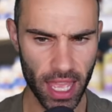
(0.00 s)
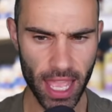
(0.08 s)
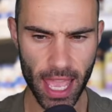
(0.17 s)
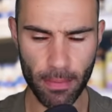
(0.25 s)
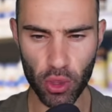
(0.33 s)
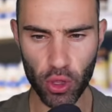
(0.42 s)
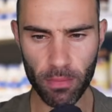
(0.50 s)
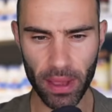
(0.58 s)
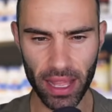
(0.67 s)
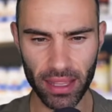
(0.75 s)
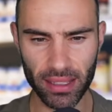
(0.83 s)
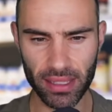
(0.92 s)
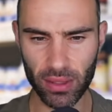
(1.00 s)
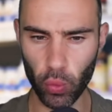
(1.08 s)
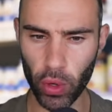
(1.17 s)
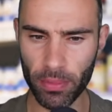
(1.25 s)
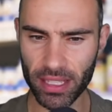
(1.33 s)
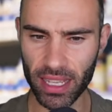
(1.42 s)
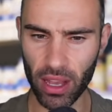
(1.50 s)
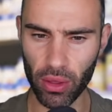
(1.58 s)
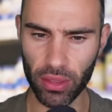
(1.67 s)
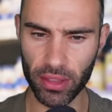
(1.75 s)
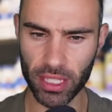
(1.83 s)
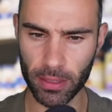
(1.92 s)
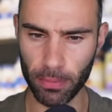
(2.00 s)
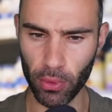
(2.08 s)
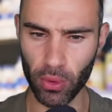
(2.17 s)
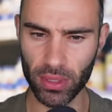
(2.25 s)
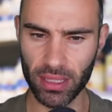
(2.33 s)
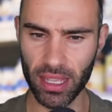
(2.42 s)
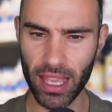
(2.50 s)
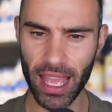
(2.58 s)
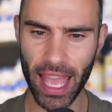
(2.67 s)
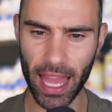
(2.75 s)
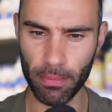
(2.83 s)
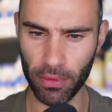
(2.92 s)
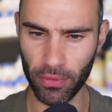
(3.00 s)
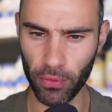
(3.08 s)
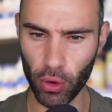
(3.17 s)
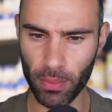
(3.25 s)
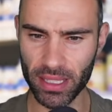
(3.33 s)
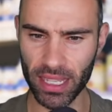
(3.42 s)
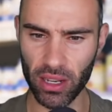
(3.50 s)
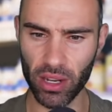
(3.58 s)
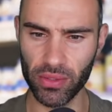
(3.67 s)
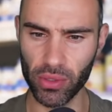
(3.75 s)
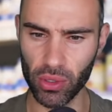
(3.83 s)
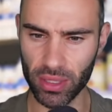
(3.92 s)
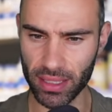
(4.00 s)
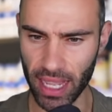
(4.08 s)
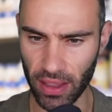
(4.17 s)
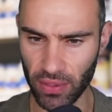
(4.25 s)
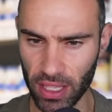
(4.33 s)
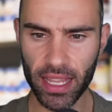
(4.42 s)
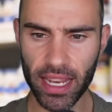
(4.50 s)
immune balance, women's health, sports, and performance, and overall safety.